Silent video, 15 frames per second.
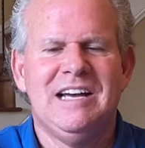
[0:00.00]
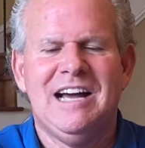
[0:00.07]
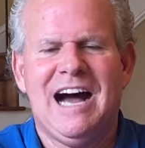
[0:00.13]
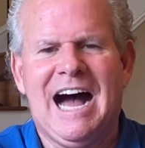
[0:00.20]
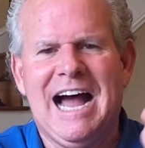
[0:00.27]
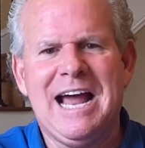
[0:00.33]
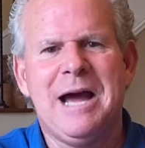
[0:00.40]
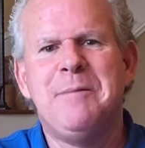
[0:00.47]

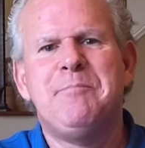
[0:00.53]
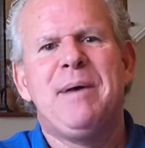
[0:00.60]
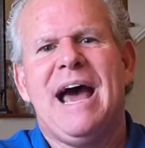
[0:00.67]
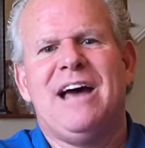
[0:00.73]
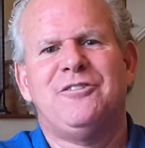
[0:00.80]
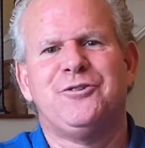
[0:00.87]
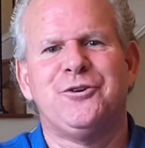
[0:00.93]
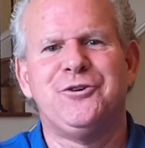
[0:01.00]
Hi, I'm
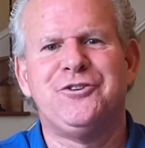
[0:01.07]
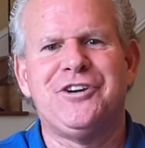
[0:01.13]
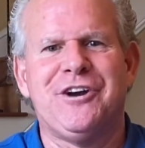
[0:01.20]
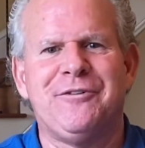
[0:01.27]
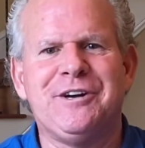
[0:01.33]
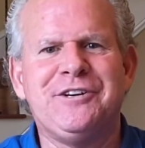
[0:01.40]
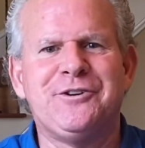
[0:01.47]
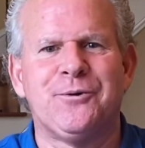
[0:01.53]
Pastor
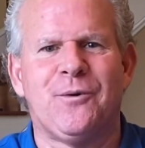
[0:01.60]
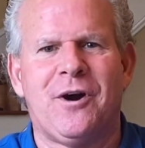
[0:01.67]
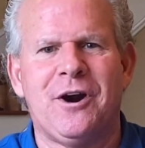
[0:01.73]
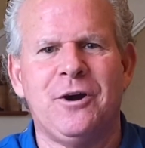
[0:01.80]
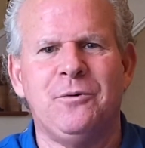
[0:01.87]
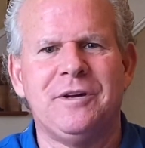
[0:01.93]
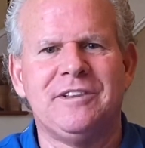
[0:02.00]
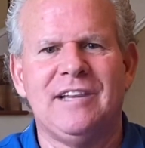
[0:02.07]
Jerry
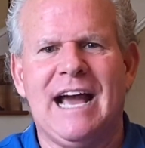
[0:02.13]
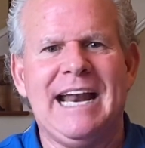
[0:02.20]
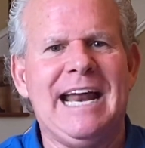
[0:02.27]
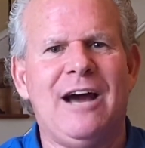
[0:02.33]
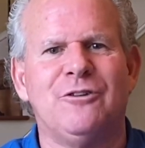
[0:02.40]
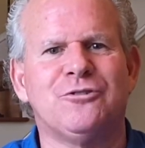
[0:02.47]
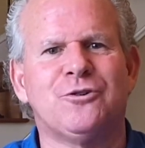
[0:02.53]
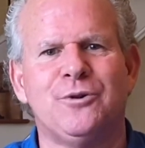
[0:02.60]
Gerardo with
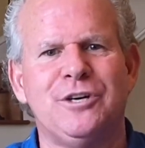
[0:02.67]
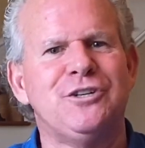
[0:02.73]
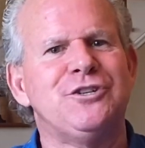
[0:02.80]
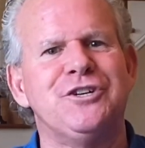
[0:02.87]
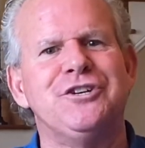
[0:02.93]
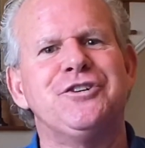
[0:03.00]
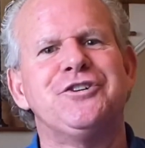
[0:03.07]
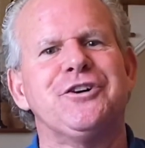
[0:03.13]
Lighthouse
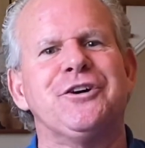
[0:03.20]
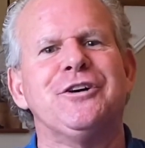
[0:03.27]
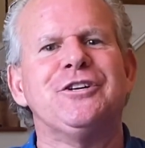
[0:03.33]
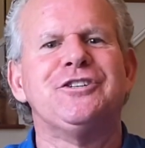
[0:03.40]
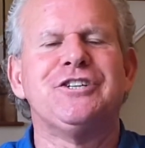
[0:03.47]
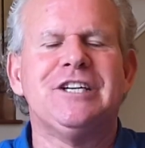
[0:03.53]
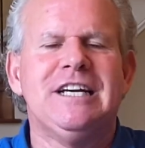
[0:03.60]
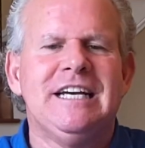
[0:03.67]
Christian
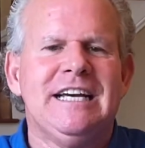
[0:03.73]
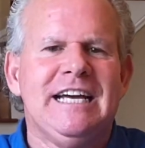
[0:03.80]
Church.